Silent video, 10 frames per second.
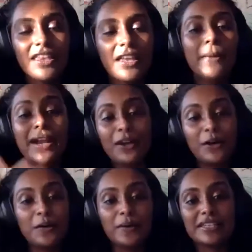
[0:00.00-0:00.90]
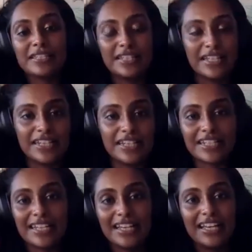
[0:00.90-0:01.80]
but I always did
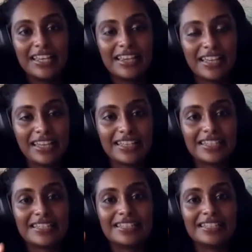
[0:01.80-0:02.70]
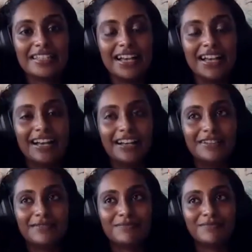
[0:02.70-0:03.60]
these
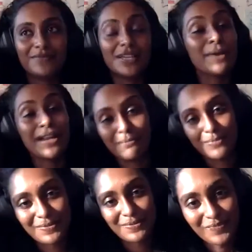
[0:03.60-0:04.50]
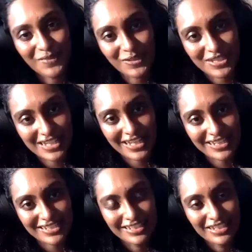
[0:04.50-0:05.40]
supper clubs on the
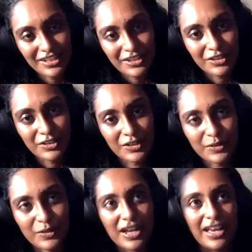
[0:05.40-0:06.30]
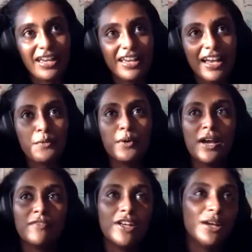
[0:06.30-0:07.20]
side. You know, I
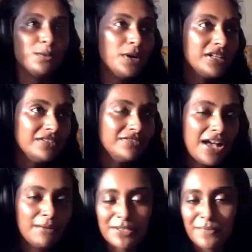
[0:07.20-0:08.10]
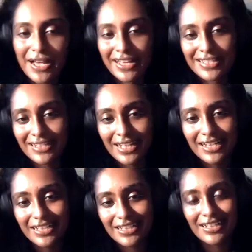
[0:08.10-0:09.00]
worked at farmers markets in
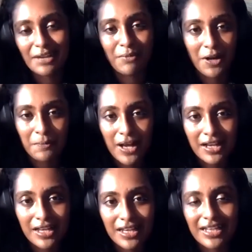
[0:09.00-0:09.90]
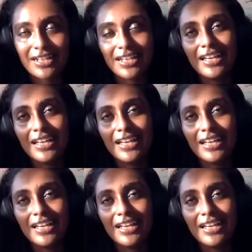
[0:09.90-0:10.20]
London, at Borough Market.